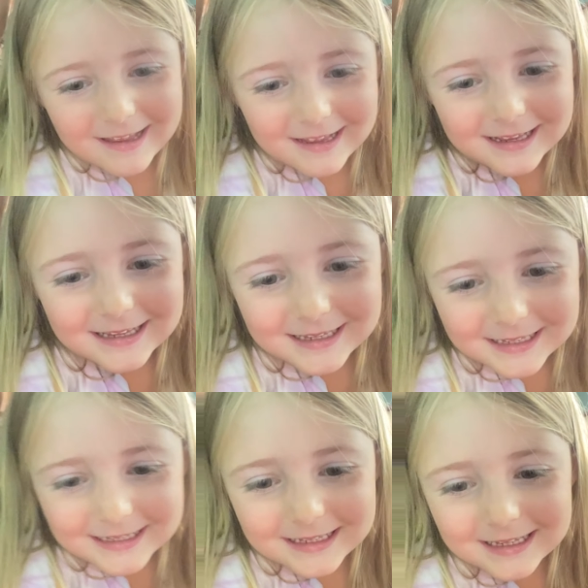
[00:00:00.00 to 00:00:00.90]
and see you
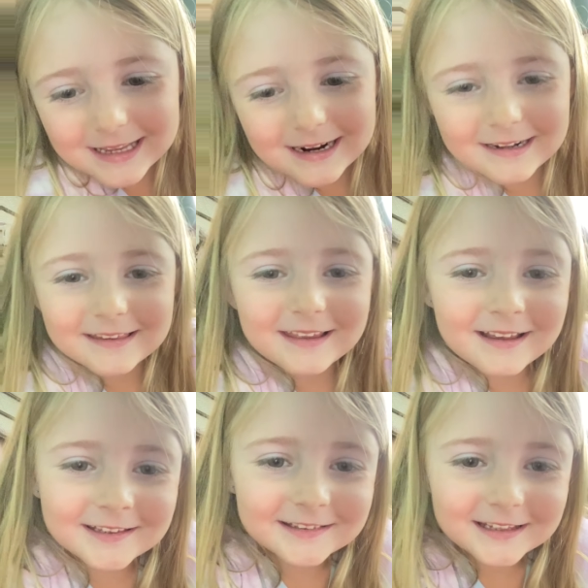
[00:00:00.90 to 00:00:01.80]
guys later.
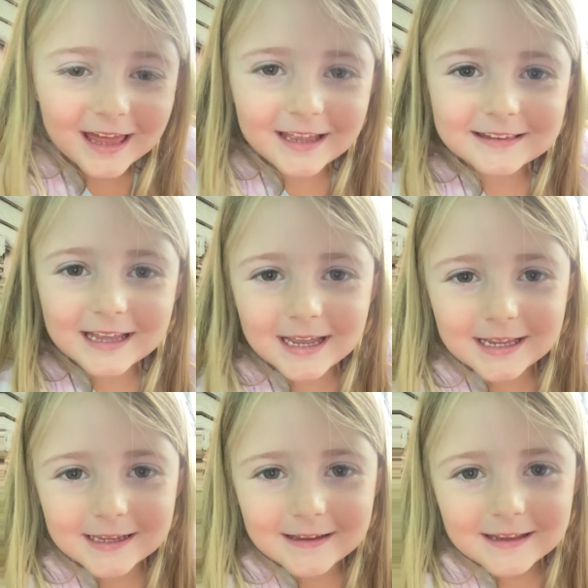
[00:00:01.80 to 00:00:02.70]
Subscribe,
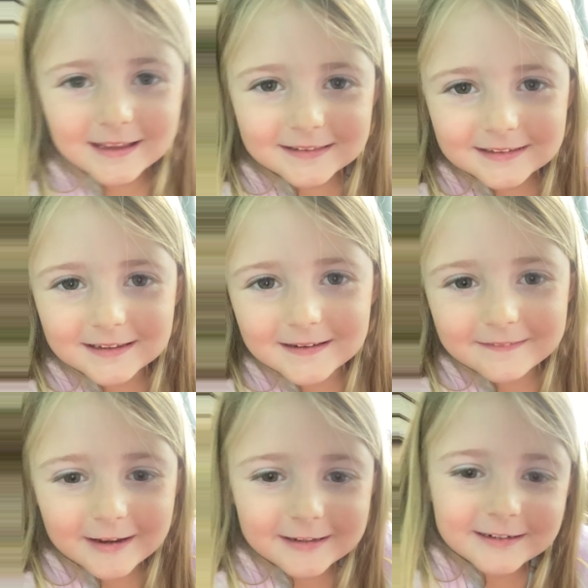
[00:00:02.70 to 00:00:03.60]
guys. See you
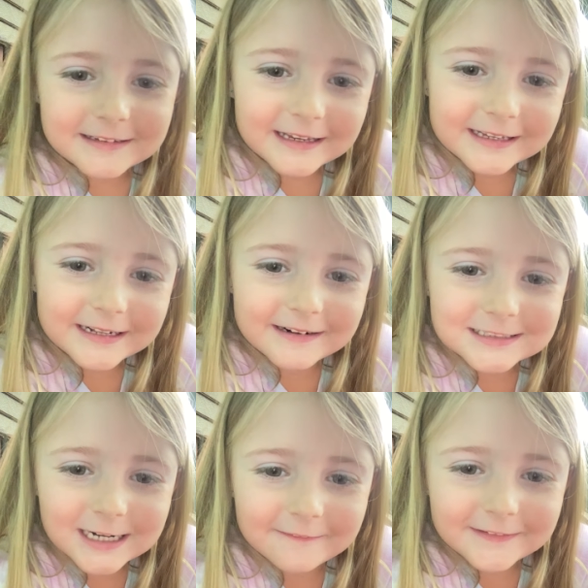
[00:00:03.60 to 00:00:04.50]
later. Thank you, Dasha